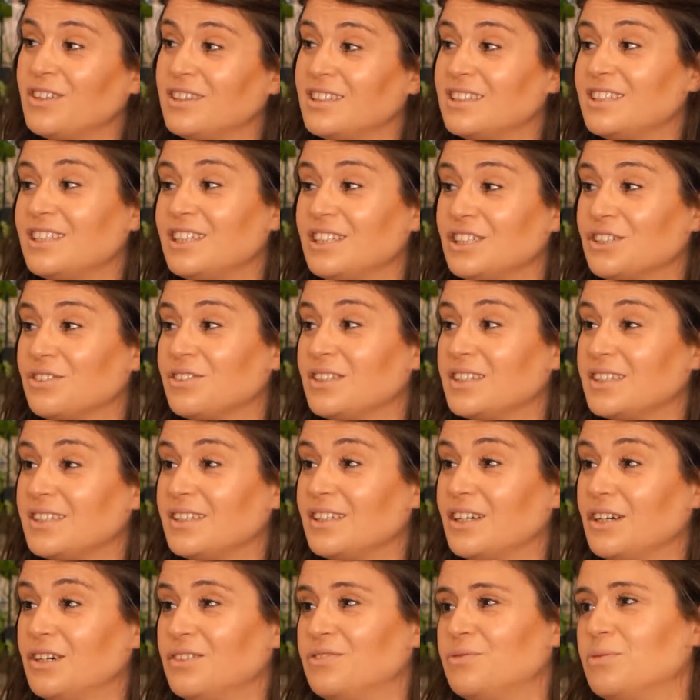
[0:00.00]
the teacher
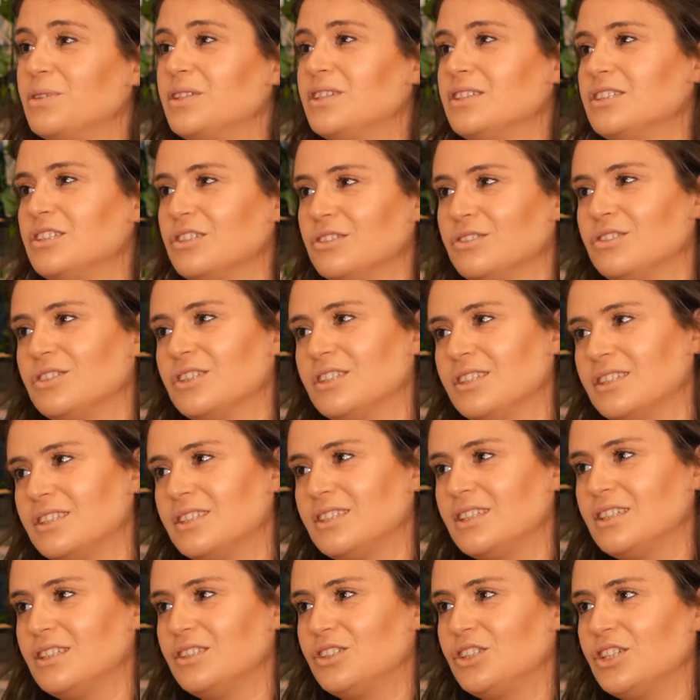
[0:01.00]
itself with the children it's
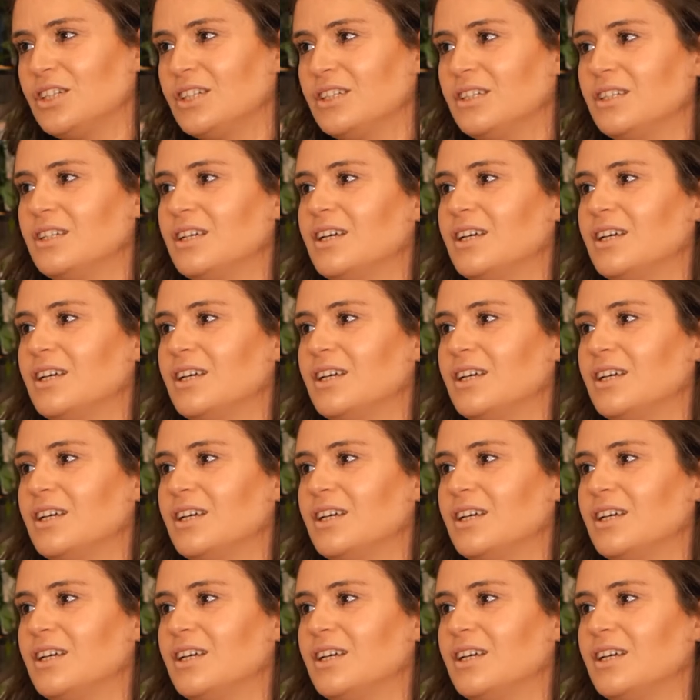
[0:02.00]
teaching,